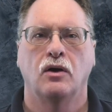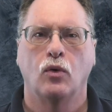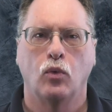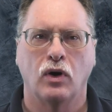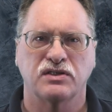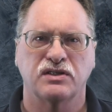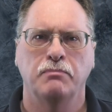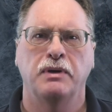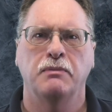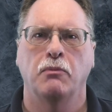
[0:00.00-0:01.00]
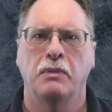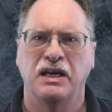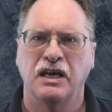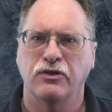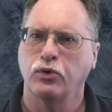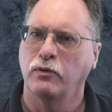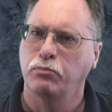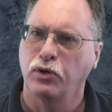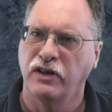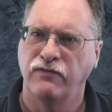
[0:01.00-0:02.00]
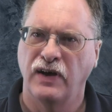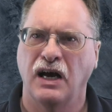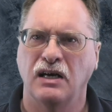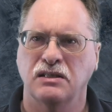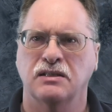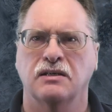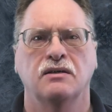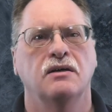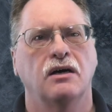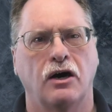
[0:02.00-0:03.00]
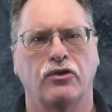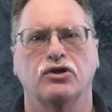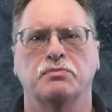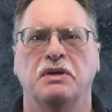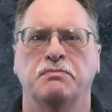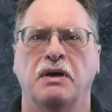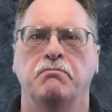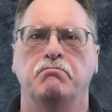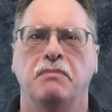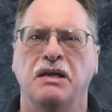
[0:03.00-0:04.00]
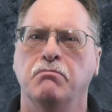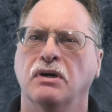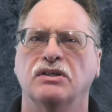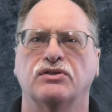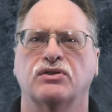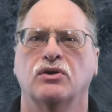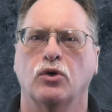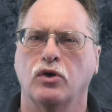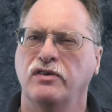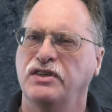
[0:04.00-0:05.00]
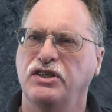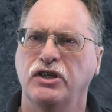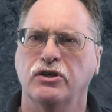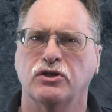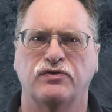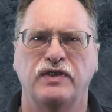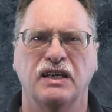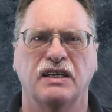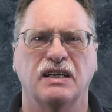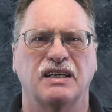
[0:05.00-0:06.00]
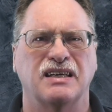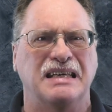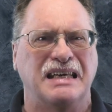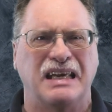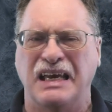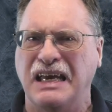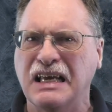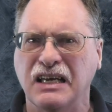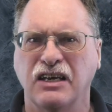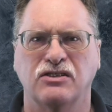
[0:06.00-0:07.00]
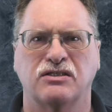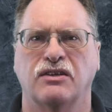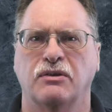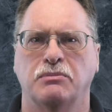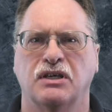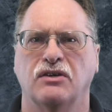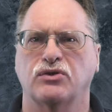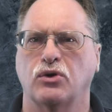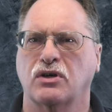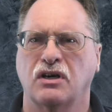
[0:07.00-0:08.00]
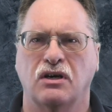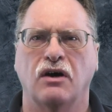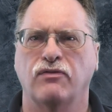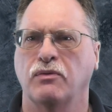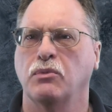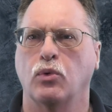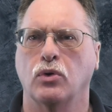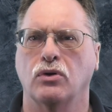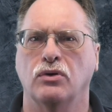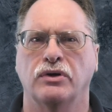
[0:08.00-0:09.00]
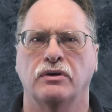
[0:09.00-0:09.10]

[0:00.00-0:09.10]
While some people may get through it pretty fast, others may spend many months or even years feeling like aliens to themselves or cut off from the world.